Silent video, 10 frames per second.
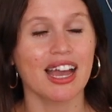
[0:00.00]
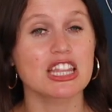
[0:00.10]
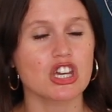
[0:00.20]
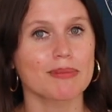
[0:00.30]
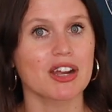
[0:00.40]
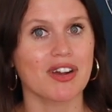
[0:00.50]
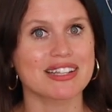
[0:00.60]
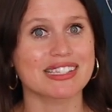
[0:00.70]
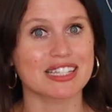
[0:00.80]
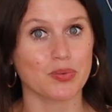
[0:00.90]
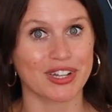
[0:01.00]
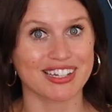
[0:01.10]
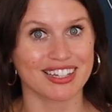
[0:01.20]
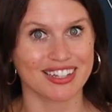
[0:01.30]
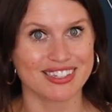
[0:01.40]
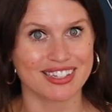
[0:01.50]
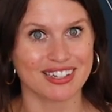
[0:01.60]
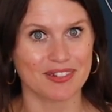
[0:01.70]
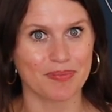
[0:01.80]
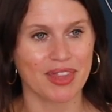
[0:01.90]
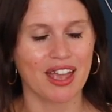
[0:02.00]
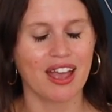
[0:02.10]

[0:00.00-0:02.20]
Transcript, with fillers: And Gemini rising is willing to listen.